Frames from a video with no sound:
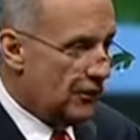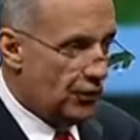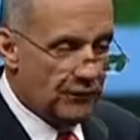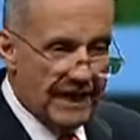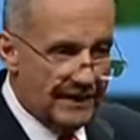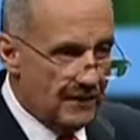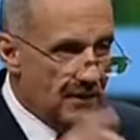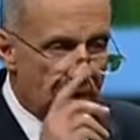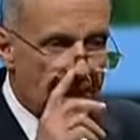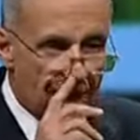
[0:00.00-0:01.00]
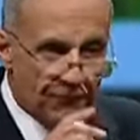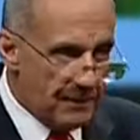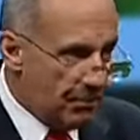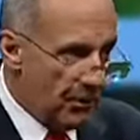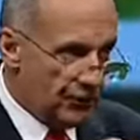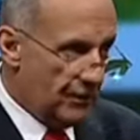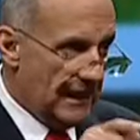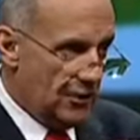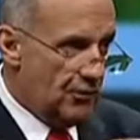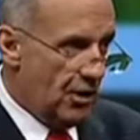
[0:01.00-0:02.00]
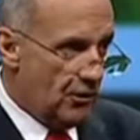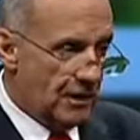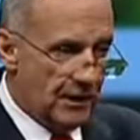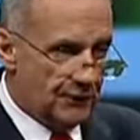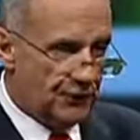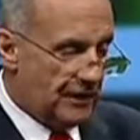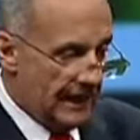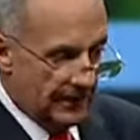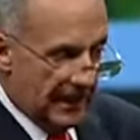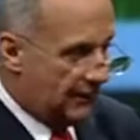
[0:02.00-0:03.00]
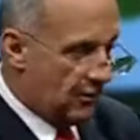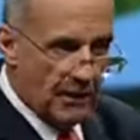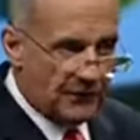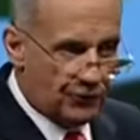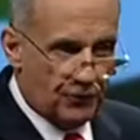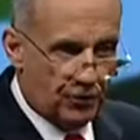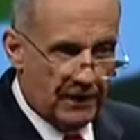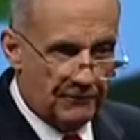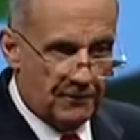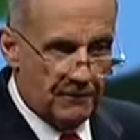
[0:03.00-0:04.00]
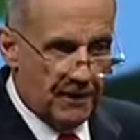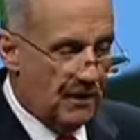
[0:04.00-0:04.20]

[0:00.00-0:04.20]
so that every person that you know can understand it at the grassroots level.